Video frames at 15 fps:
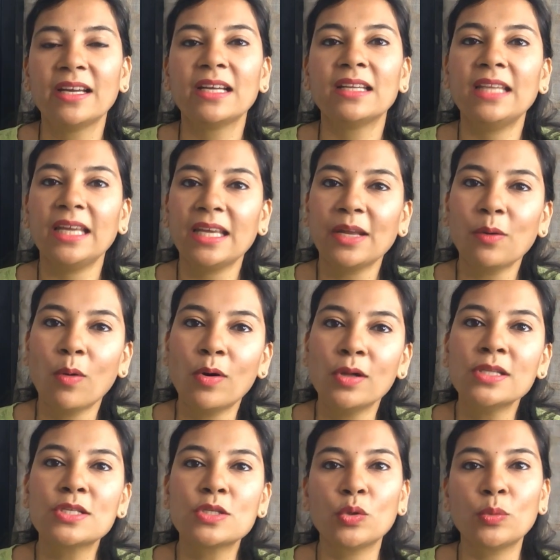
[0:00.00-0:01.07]
They can
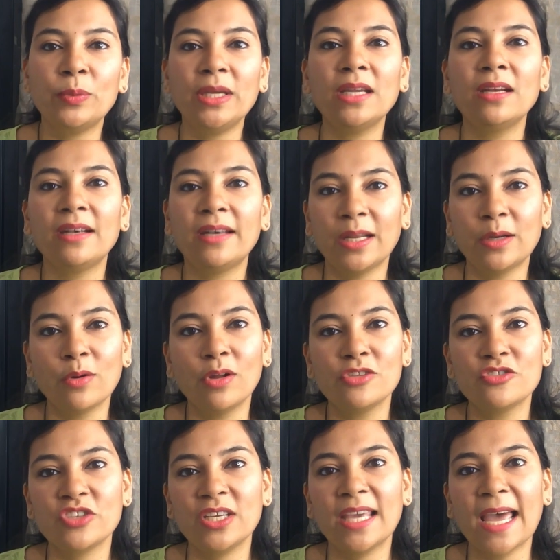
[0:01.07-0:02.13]
also be
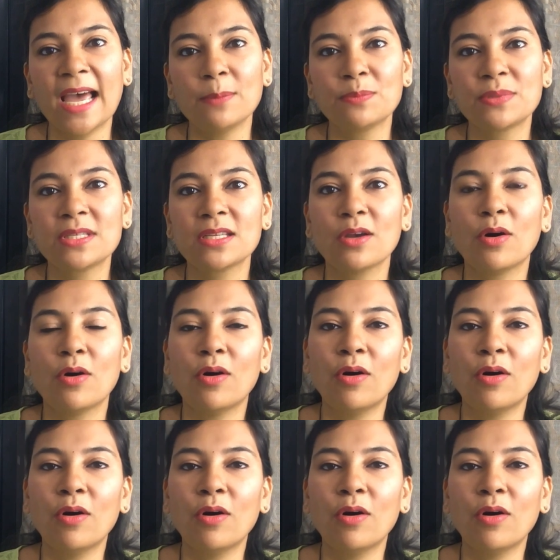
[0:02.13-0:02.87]
technology gaps